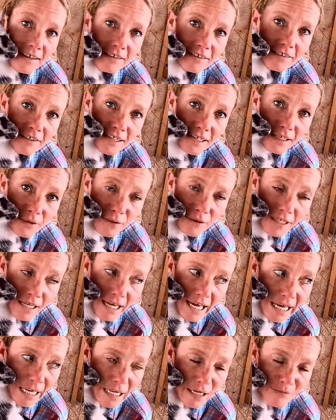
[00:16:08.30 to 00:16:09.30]
And now we
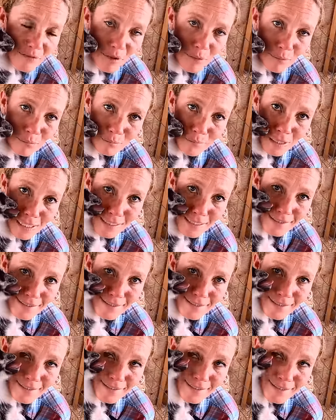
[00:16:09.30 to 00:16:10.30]
have
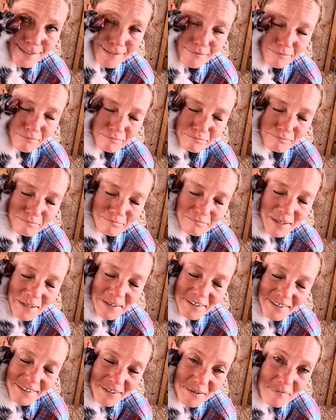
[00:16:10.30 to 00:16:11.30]

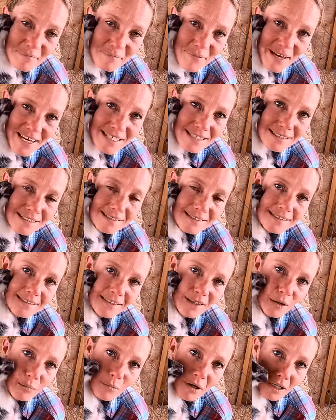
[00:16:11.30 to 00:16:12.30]
Maisie's
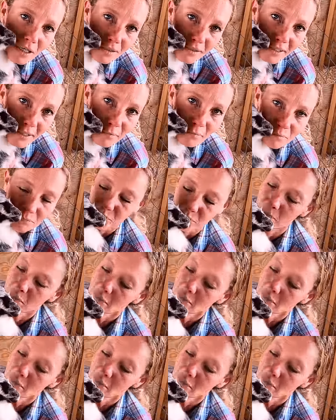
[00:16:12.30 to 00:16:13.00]
little buckling.